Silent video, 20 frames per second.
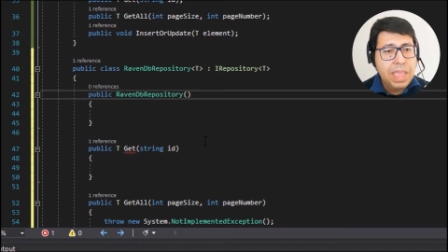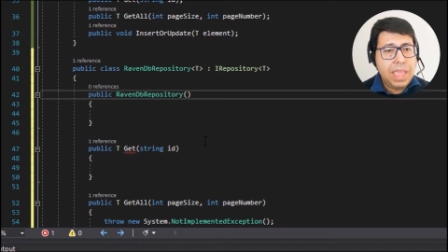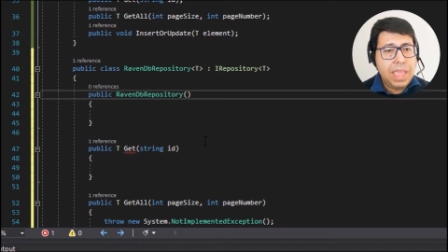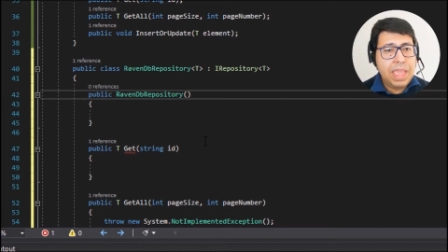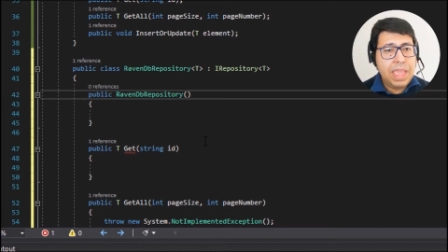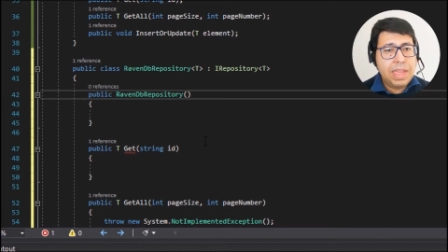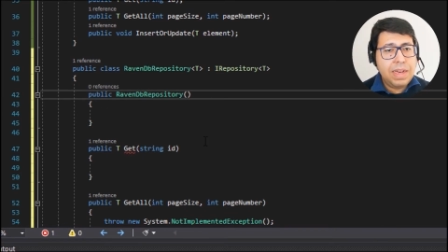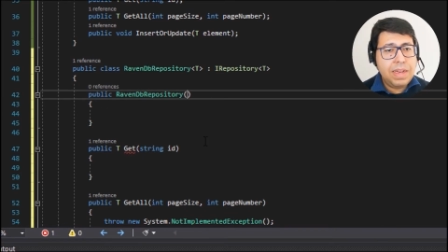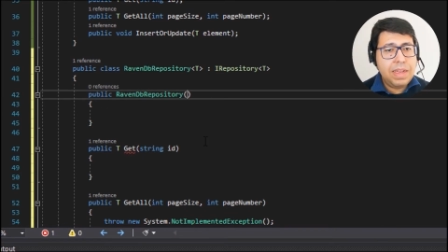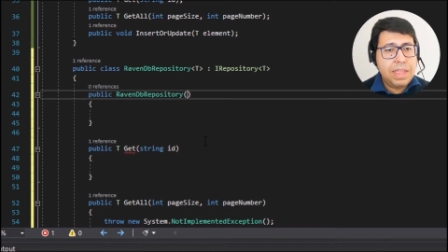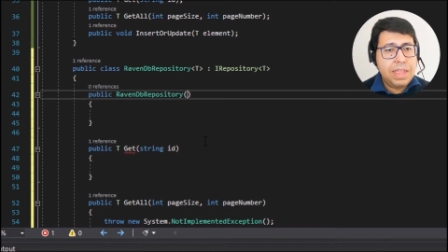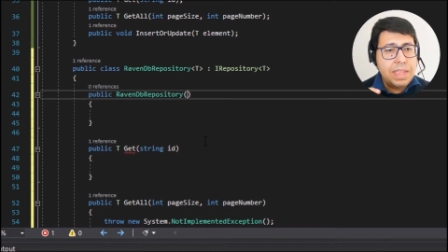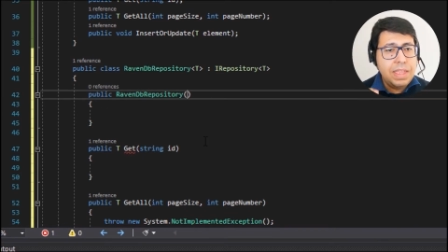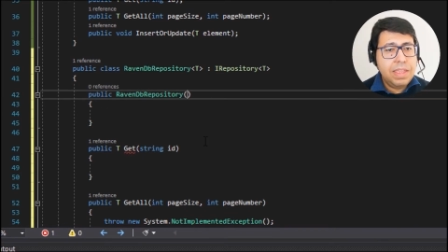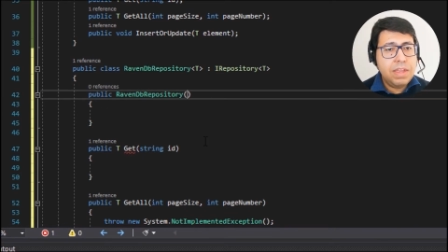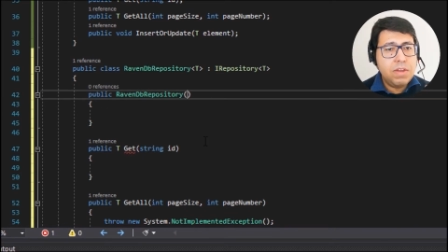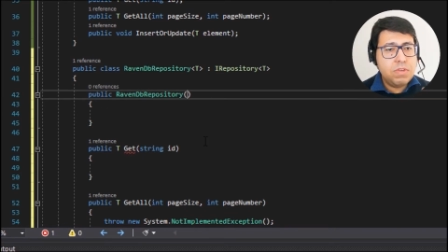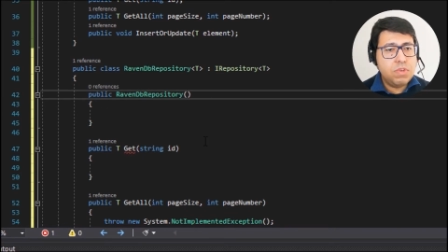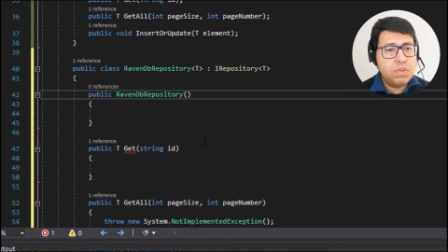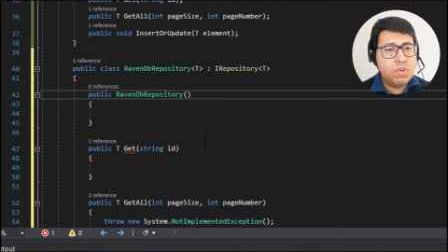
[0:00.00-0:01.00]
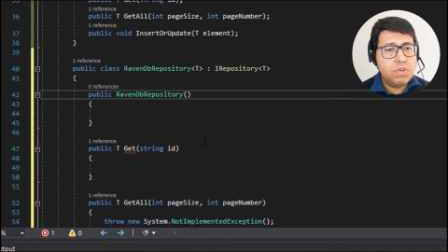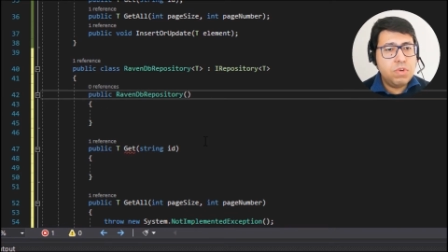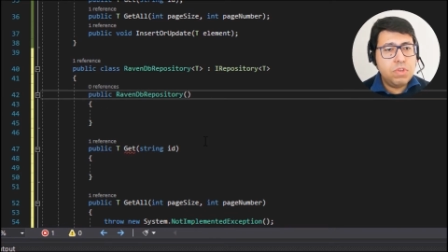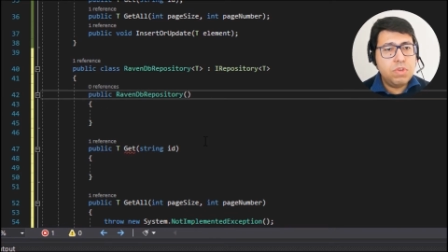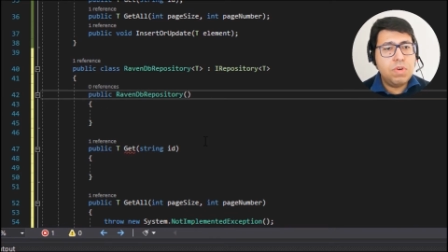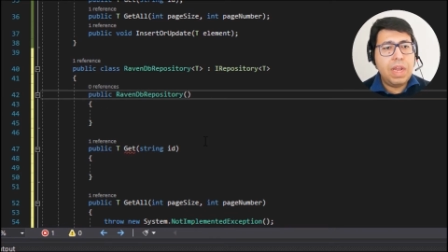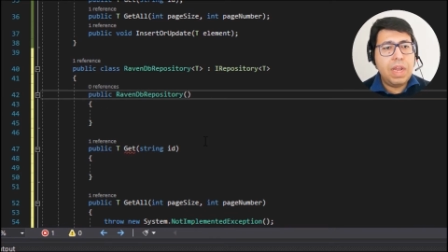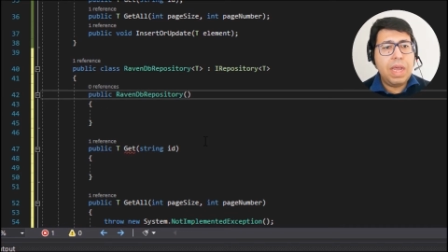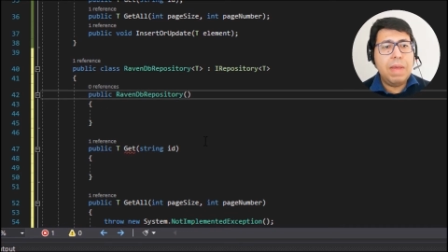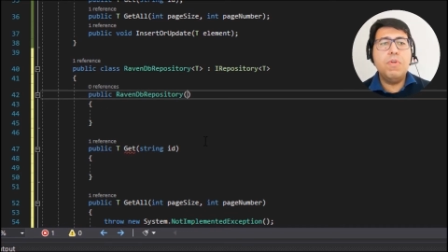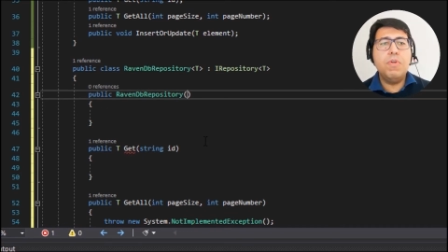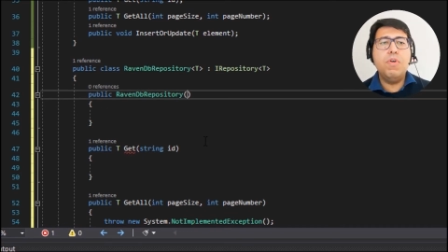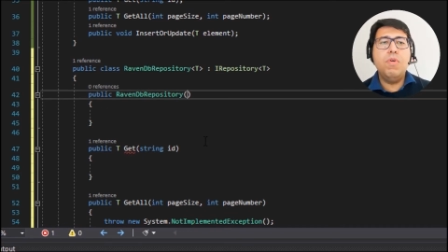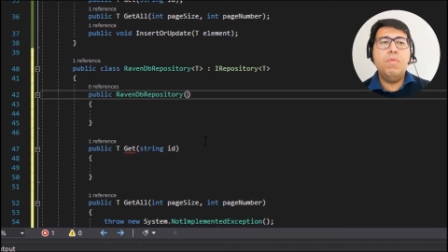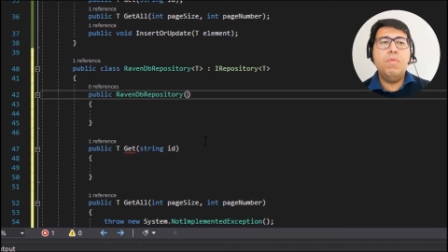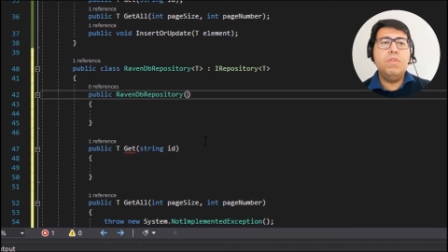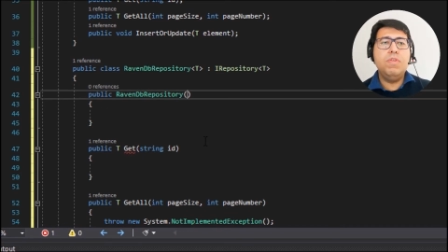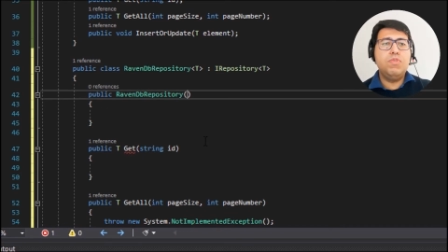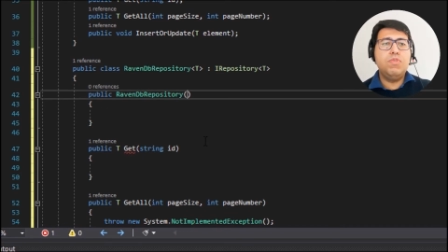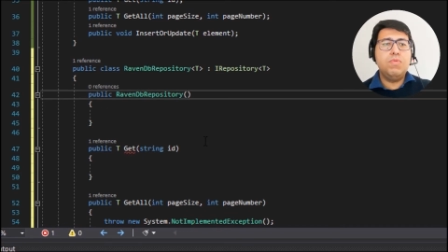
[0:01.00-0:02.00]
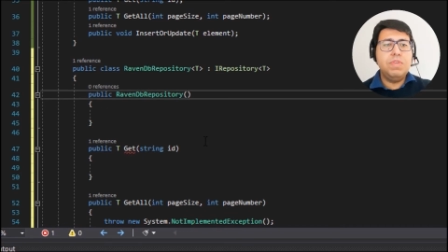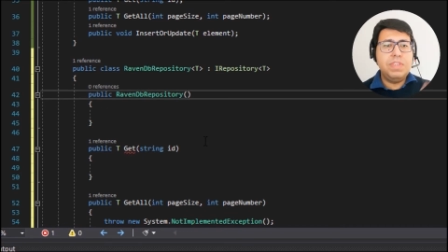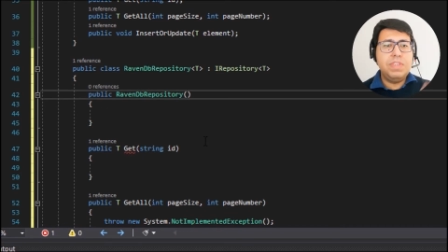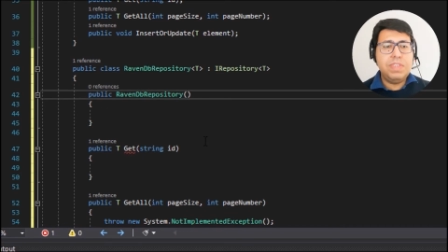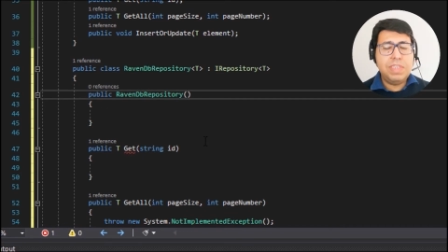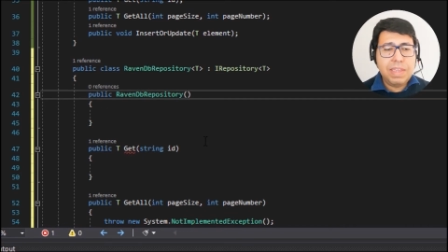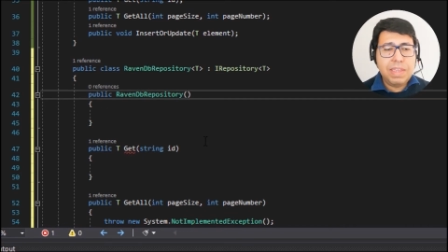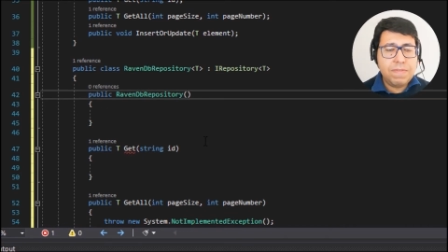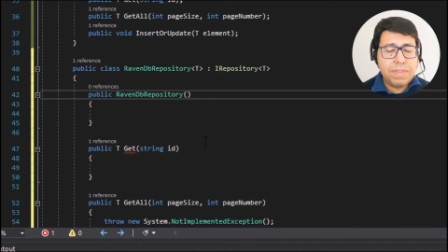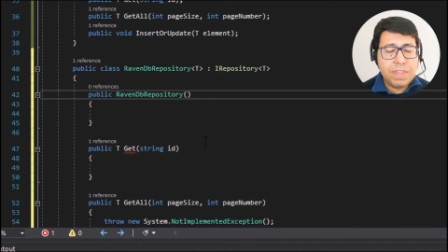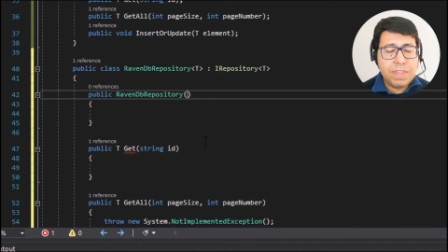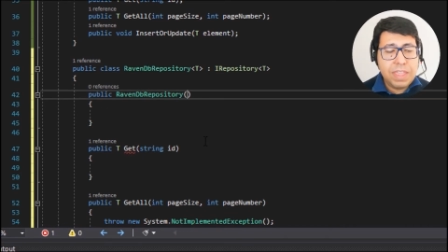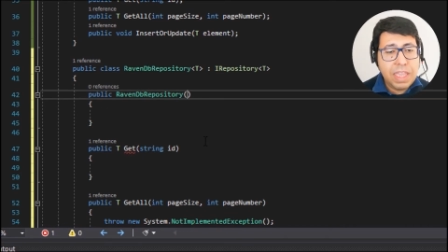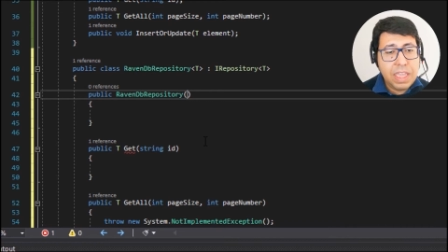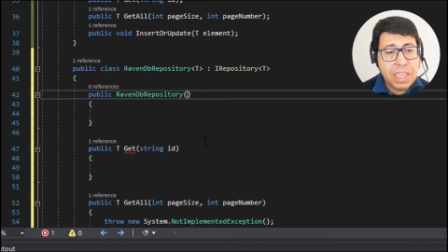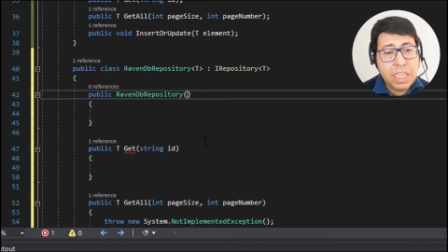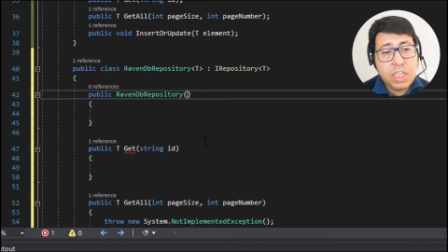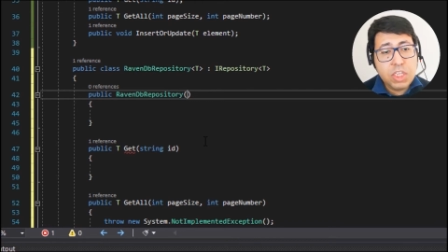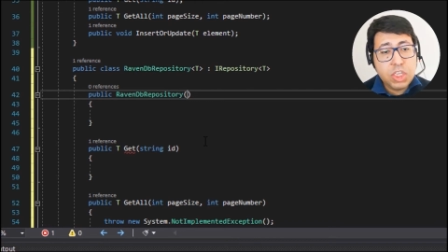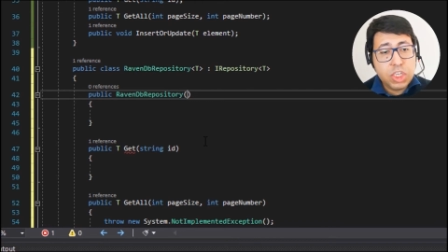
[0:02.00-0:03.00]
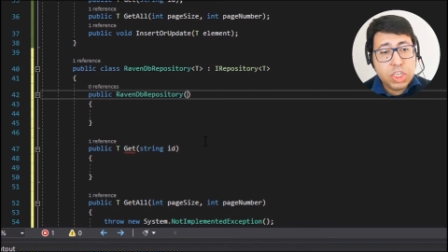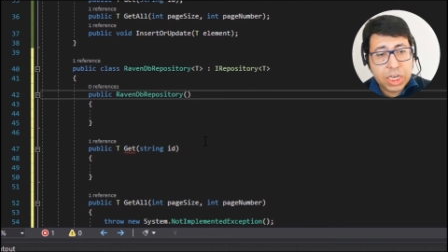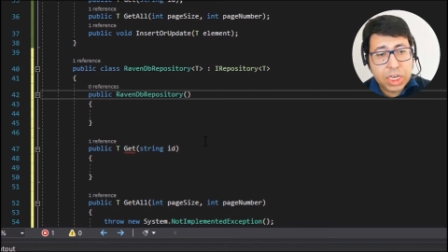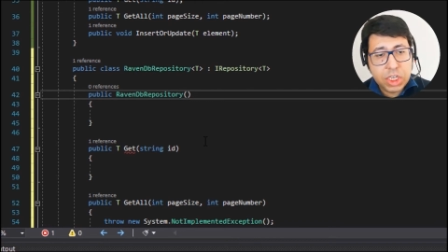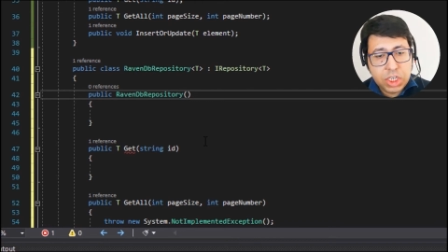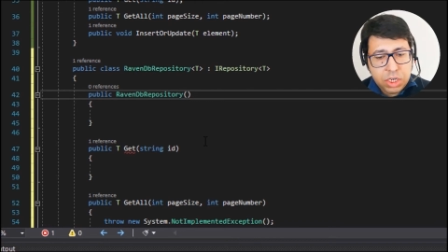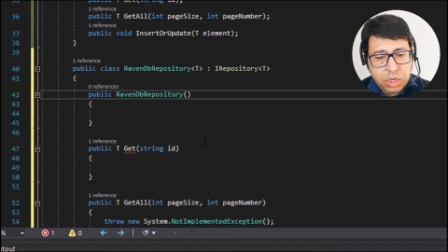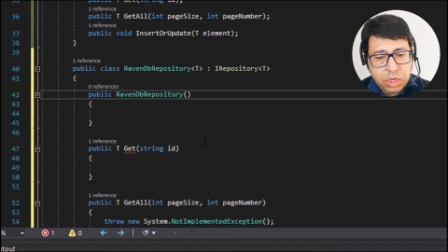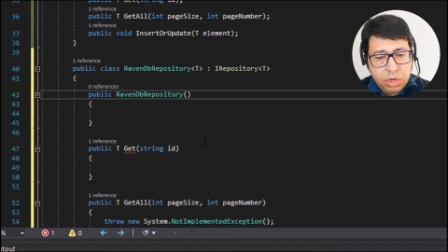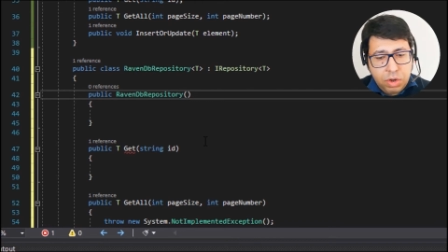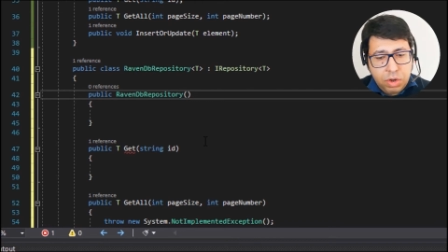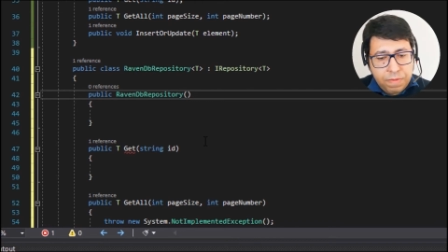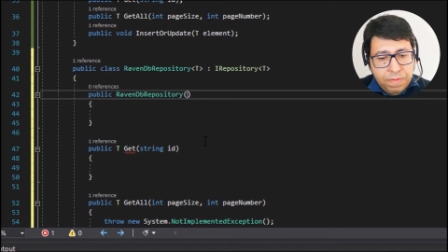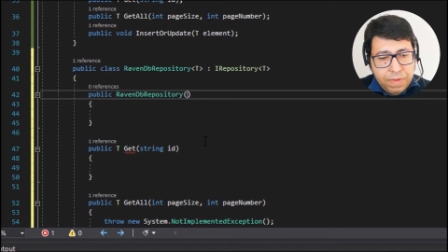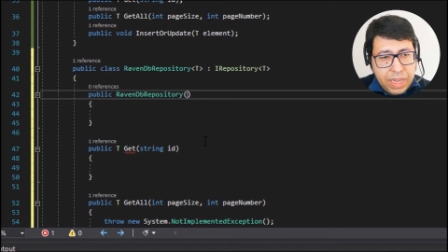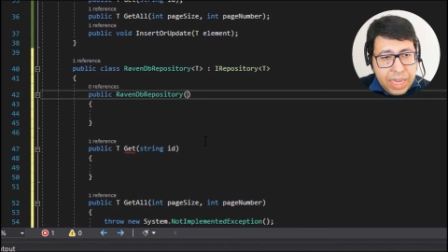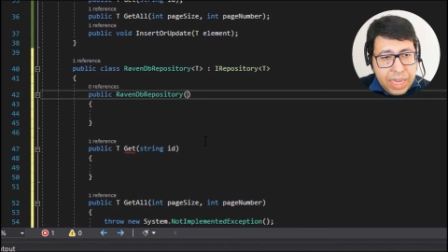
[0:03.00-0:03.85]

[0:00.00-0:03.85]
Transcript: And in the constructor, I'm going to receive the injection of